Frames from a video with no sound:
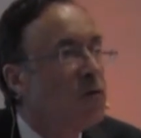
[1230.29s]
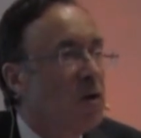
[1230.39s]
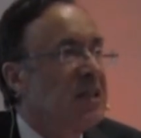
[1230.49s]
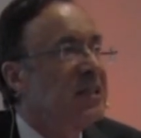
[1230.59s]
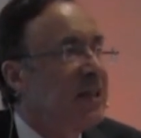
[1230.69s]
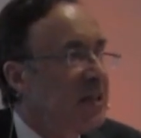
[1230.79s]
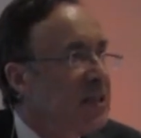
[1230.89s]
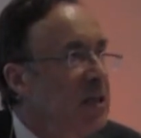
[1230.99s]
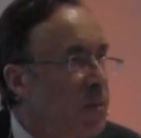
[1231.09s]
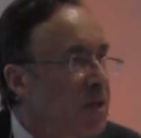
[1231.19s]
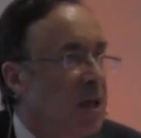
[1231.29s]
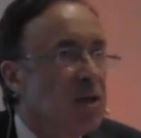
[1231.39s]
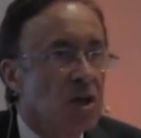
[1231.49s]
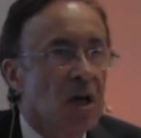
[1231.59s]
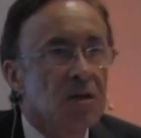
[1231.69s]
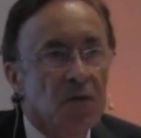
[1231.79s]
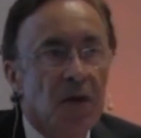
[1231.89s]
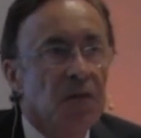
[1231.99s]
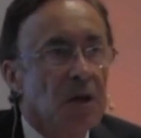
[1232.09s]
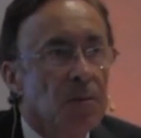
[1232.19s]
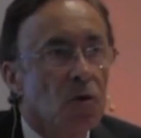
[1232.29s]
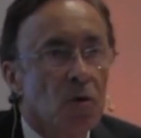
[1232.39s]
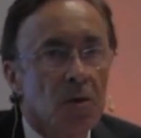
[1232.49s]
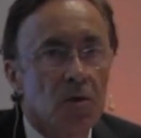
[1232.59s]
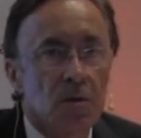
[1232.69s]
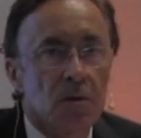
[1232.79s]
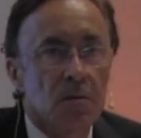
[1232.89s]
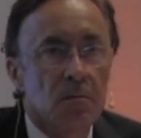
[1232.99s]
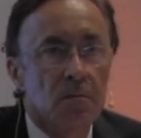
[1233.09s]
got a 16% chance of having hemochromatosis.